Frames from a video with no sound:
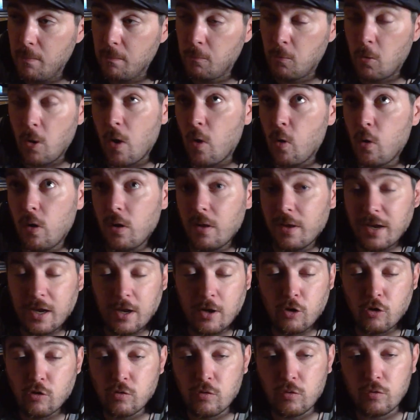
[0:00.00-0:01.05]
Calling it
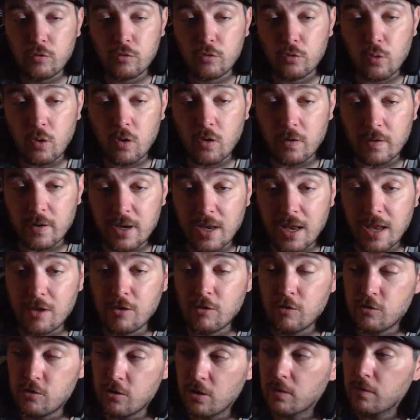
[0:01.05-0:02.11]
a true story
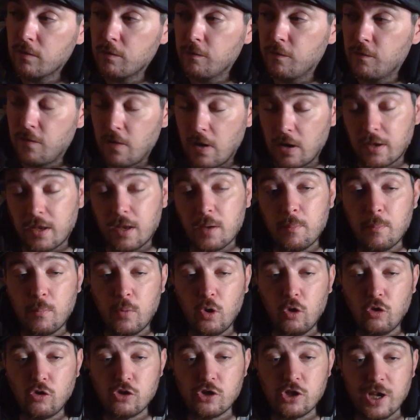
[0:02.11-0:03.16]
is just fucking
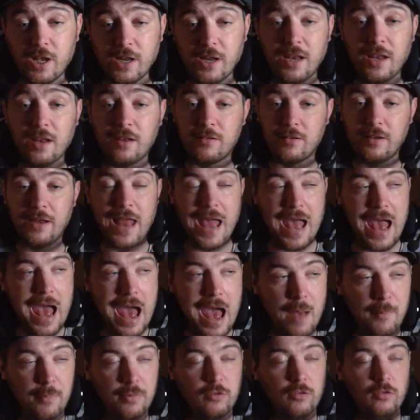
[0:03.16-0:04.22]
bullshit. It's an
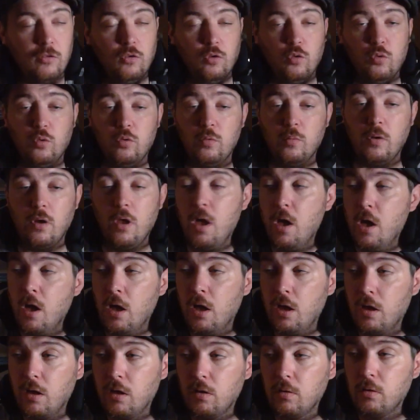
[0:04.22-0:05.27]
absolute
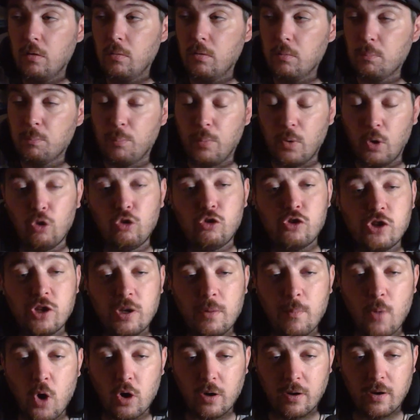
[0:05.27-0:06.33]
bullshit
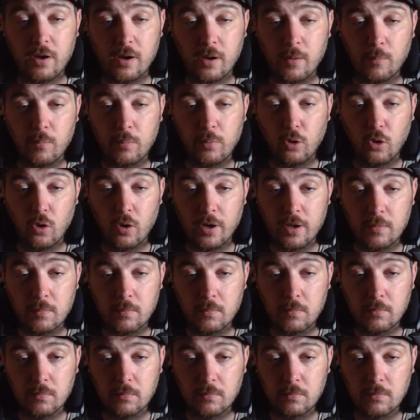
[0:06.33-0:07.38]
marketing ploy.
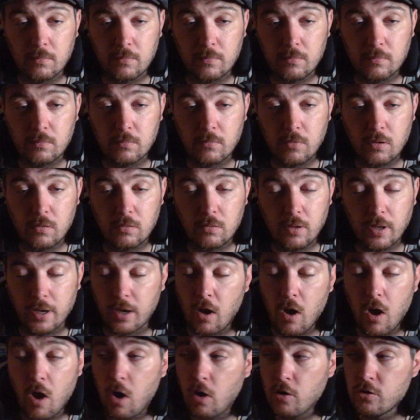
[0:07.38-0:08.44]
Like
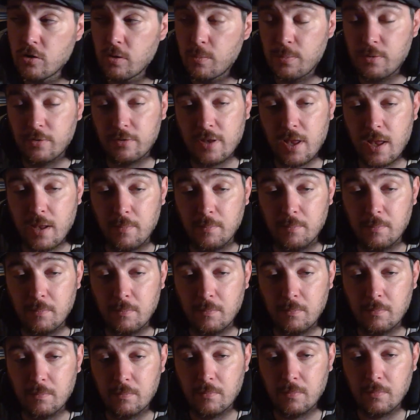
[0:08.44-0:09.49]
100%.
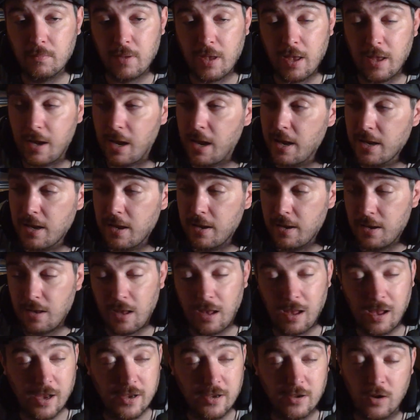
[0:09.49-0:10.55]
And I
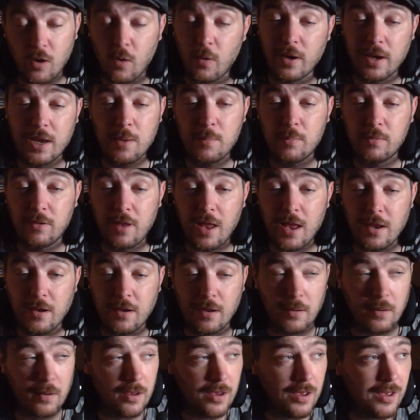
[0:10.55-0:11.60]
know I keep saying
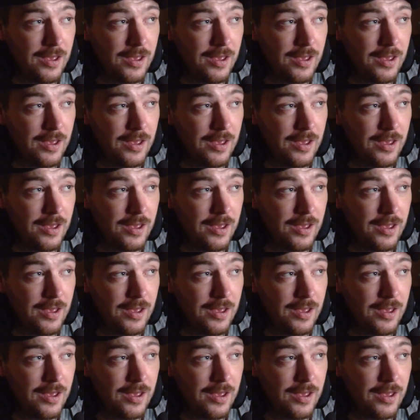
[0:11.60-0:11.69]
it.